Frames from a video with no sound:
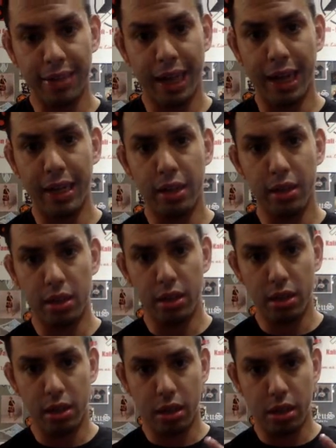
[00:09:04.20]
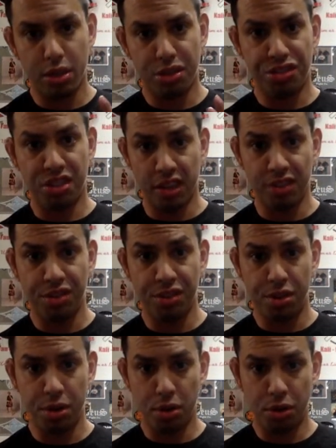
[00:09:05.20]
not
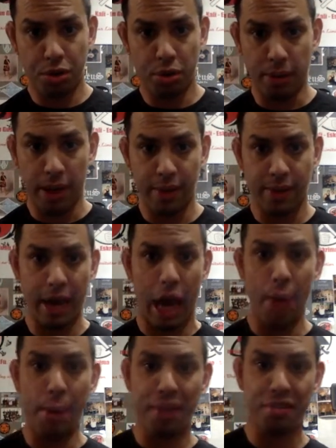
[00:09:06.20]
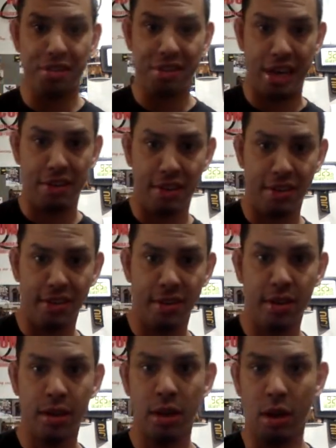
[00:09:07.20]
just doing the ab
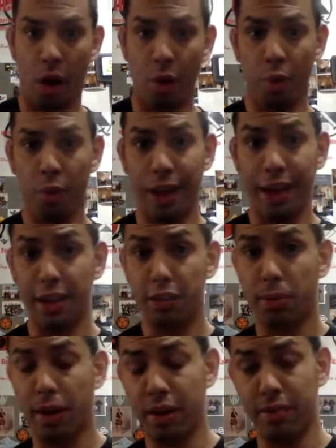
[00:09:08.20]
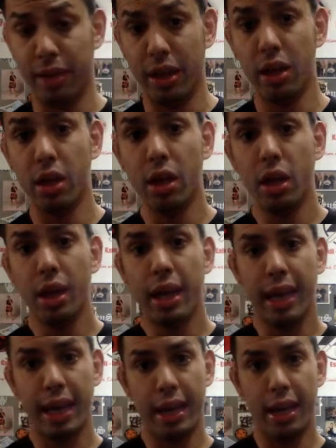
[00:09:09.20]
exercises, although that is part of it.
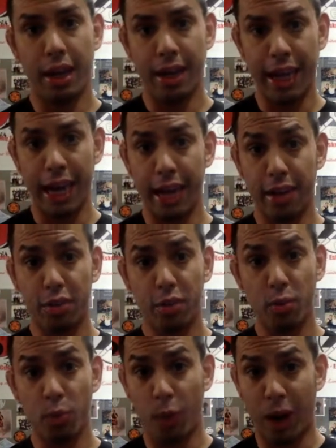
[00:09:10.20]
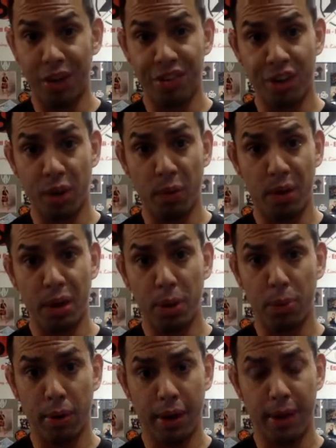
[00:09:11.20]
It again is watching what you
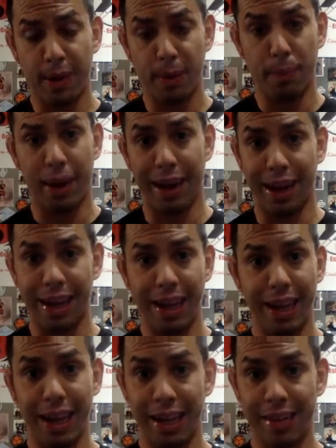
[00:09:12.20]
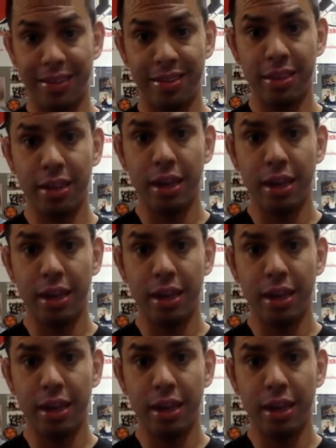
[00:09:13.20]
put in your body. It's